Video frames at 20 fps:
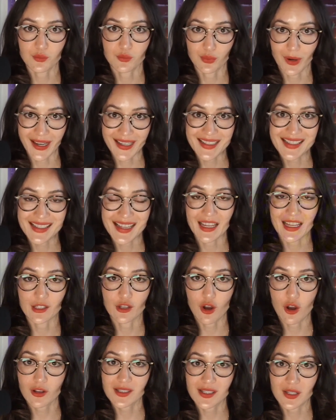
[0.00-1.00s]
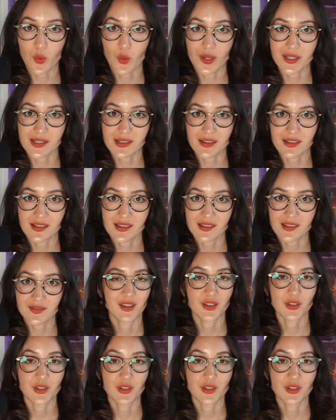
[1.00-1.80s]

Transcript: rights, and consequences.